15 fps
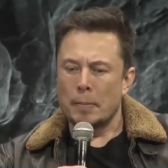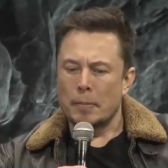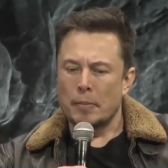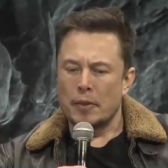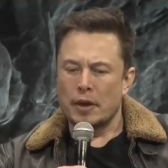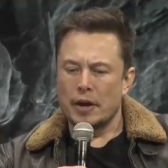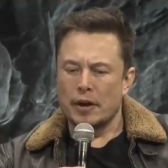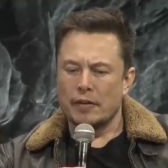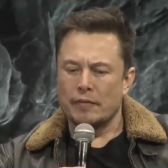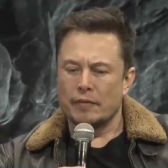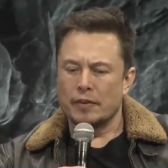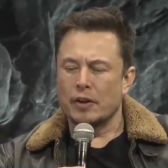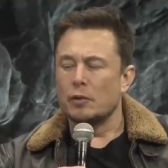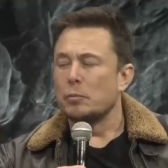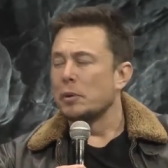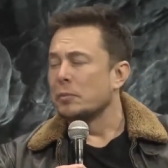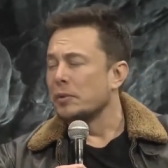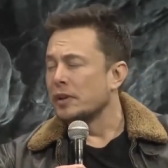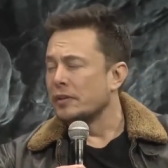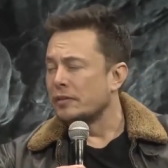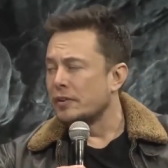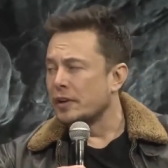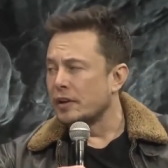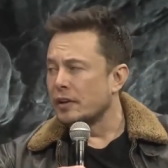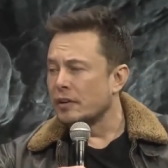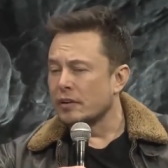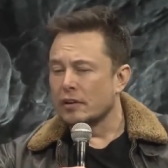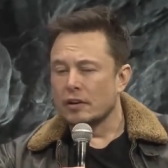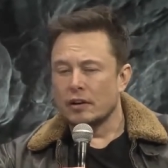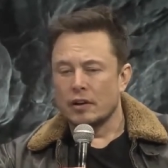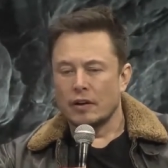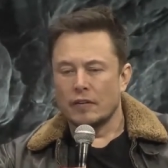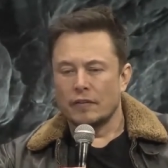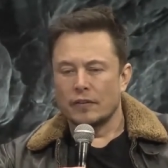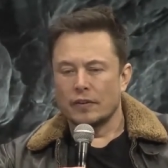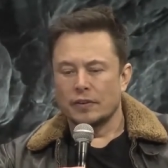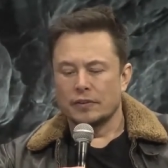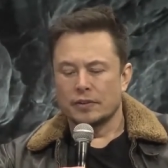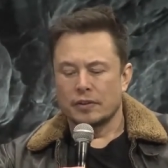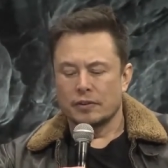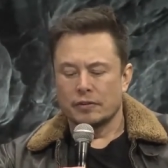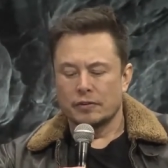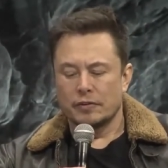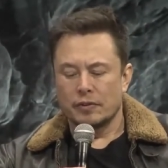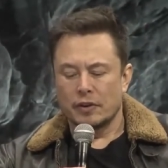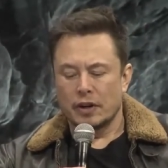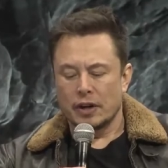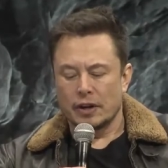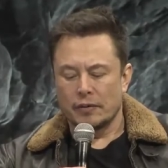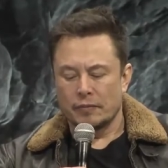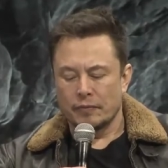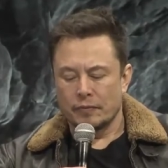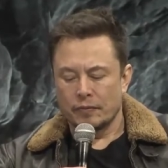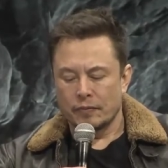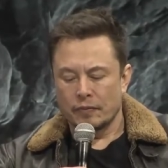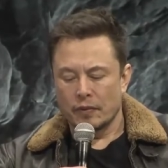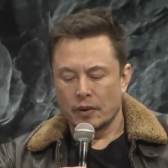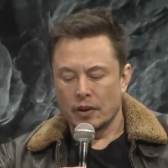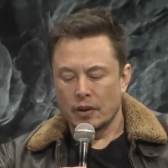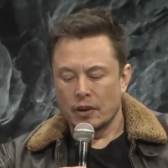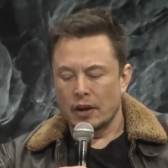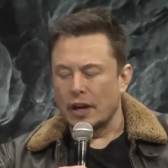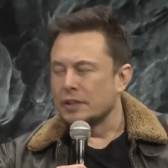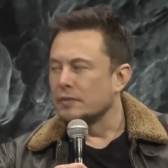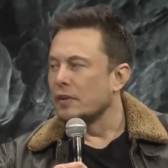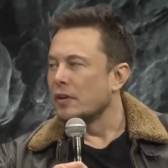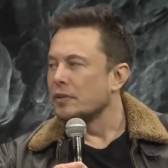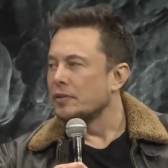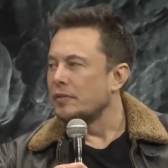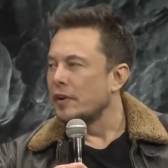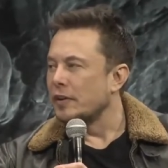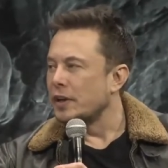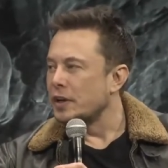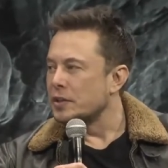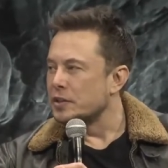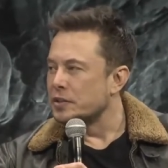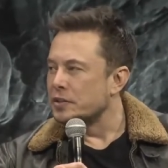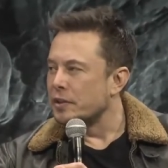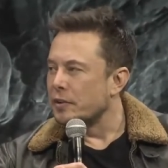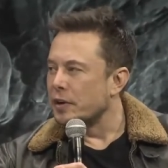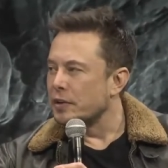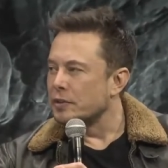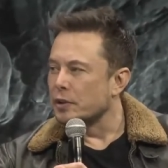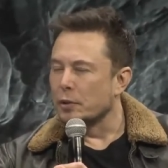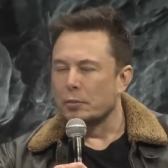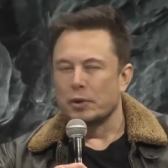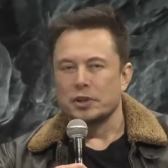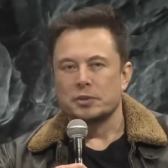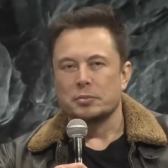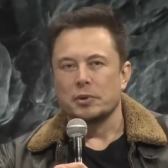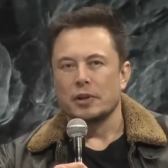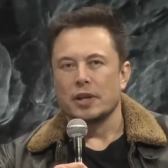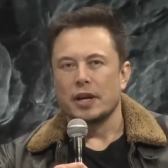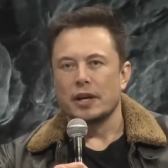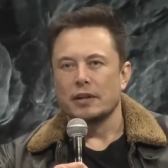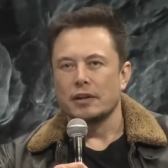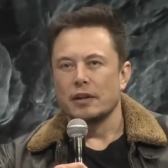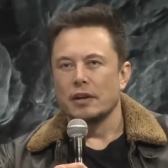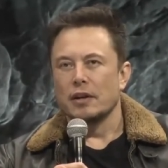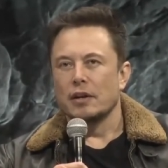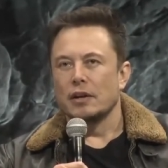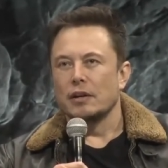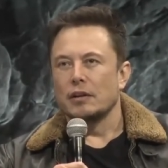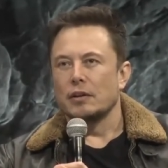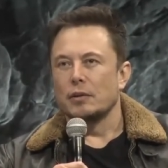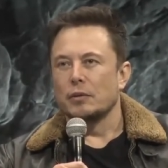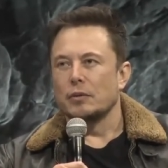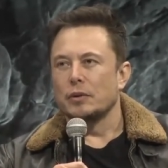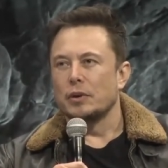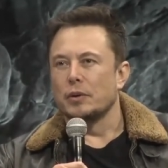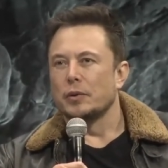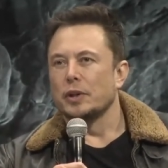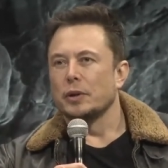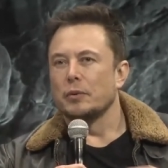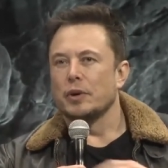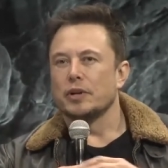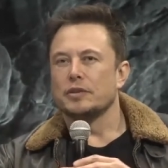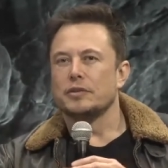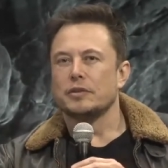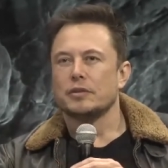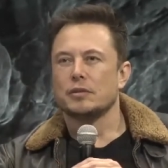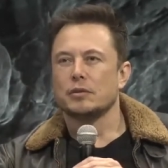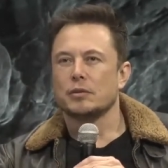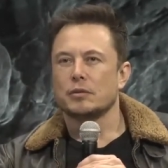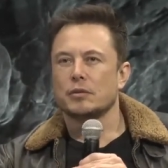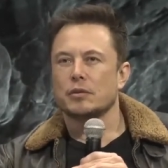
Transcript: um, I'm a big believer in sort of um, Asimov's foundation series or the principle that you, you really want to,